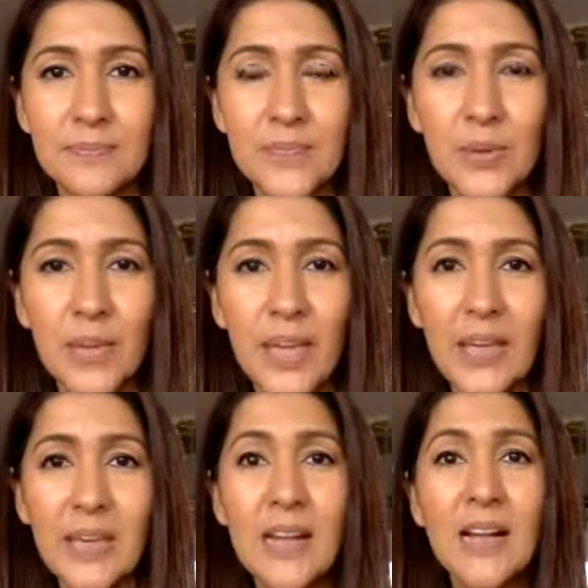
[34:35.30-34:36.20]

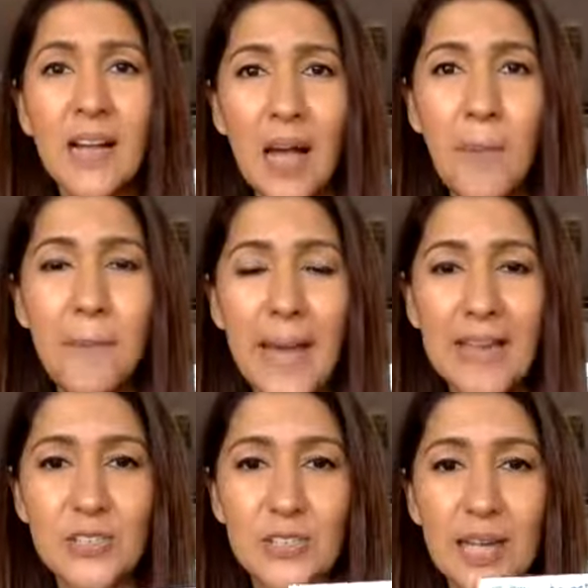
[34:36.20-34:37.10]
Okay, come
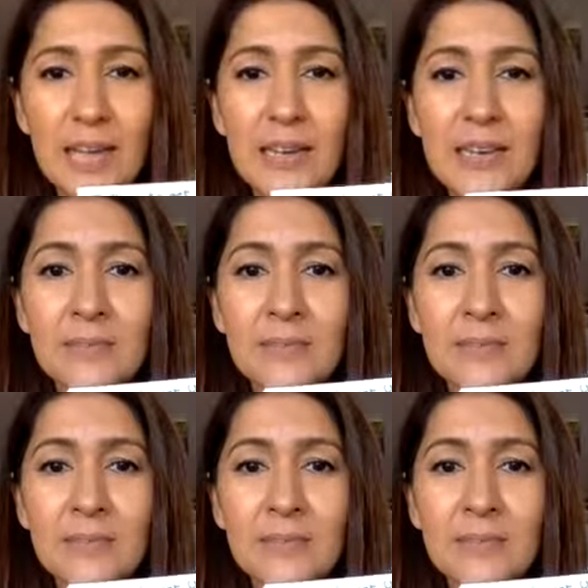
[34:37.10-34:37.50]
back to that.